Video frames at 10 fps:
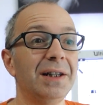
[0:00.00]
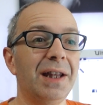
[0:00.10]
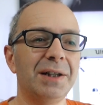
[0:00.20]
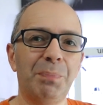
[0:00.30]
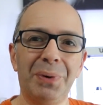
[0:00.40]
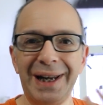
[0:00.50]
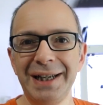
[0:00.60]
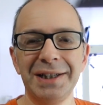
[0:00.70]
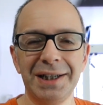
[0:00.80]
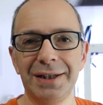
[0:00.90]
There's
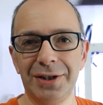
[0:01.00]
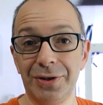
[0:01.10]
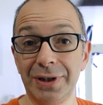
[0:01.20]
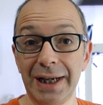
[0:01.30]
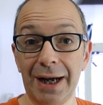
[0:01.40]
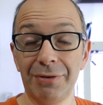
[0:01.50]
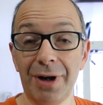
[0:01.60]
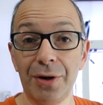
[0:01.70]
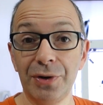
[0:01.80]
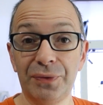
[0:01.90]
plenty that you can
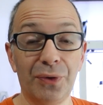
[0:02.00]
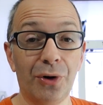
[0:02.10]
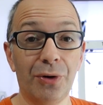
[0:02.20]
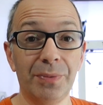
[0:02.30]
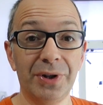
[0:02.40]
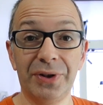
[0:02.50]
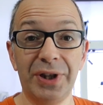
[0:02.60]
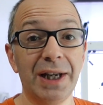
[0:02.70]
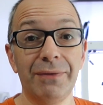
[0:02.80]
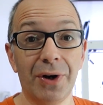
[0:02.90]
download from the
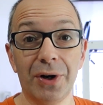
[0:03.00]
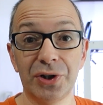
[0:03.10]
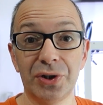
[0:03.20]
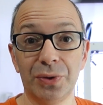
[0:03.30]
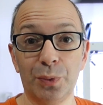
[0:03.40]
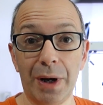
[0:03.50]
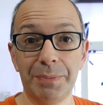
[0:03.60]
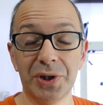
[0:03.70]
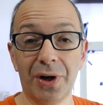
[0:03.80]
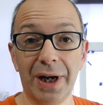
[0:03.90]
Thingiverse
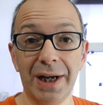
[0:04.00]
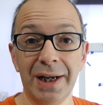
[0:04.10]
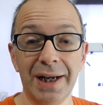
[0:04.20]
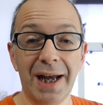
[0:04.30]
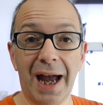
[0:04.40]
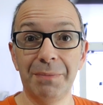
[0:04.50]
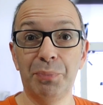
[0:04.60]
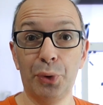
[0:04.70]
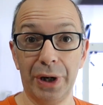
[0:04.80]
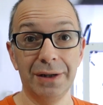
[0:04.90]
website and
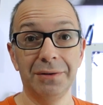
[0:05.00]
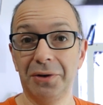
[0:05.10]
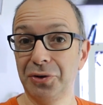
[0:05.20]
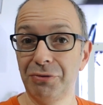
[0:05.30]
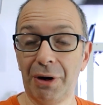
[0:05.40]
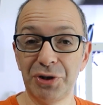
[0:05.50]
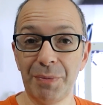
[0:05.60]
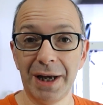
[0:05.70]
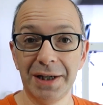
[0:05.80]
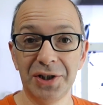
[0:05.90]
print on your
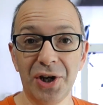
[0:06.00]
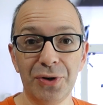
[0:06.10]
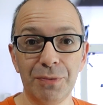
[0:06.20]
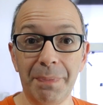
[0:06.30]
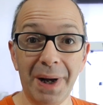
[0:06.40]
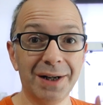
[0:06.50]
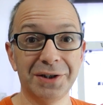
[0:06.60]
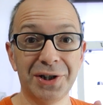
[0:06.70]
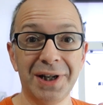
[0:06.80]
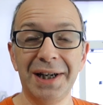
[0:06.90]
Ultimaker 2
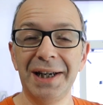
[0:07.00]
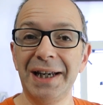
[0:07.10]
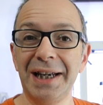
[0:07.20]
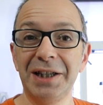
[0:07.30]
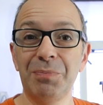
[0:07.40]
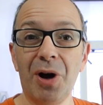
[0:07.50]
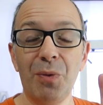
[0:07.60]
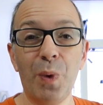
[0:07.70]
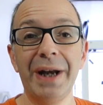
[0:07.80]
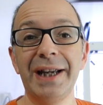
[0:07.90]
but it is my
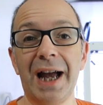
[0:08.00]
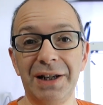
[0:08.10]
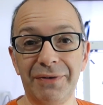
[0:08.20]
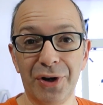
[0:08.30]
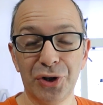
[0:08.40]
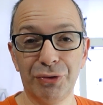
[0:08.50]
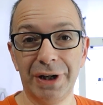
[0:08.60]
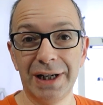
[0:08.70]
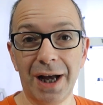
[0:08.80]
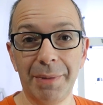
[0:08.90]
wedding
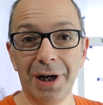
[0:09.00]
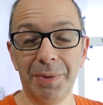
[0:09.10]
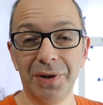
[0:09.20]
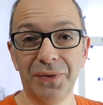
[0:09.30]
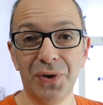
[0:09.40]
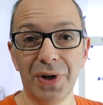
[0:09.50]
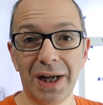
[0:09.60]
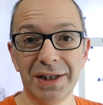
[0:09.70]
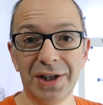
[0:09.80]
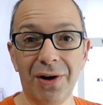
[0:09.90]
anniversary coming up in a few
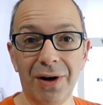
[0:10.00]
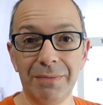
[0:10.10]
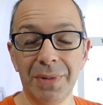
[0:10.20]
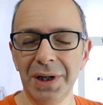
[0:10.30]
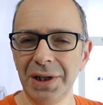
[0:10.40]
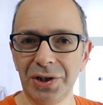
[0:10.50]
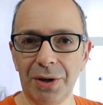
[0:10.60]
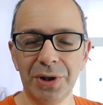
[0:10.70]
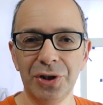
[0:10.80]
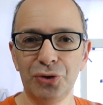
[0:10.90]
days time, so
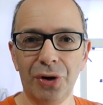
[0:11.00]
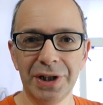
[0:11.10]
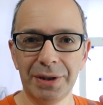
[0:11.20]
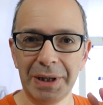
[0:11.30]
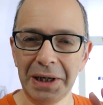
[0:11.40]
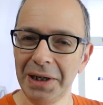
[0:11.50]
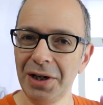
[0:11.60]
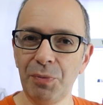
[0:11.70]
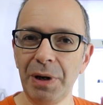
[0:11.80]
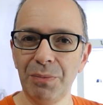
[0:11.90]
I'm going to try something a
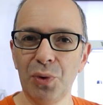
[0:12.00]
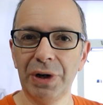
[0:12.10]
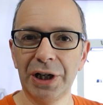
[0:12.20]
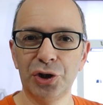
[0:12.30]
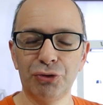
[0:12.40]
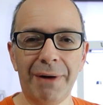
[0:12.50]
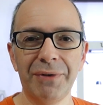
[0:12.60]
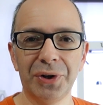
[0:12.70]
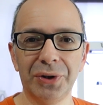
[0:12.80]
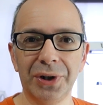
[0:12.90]
little bit more
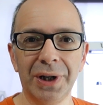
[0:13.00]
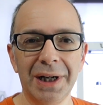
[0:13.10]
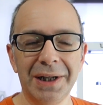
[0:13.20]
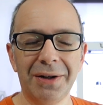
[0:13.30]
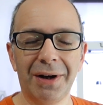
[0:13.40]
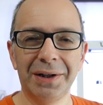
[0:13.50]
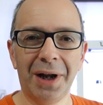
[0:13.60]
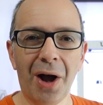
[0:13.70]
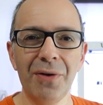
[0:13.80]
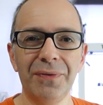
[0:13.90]
extravagant that I can
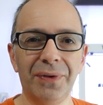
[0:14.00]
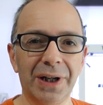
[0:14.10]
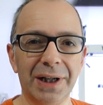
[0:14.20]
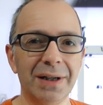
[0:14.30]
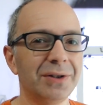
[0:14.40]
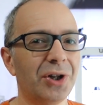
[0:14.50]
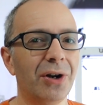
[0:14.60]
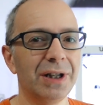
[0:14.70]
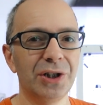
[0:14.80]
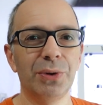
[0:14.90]
hopefully
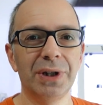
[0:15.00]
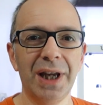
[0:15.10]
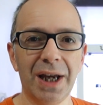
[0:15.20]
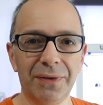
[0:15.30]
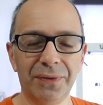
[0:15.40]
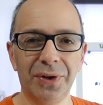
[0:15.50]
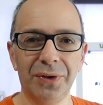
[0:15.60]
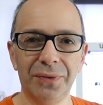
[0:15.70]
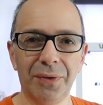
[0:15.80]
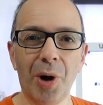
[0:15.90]
turn into a gift
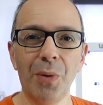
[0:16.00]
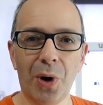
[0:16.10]
for my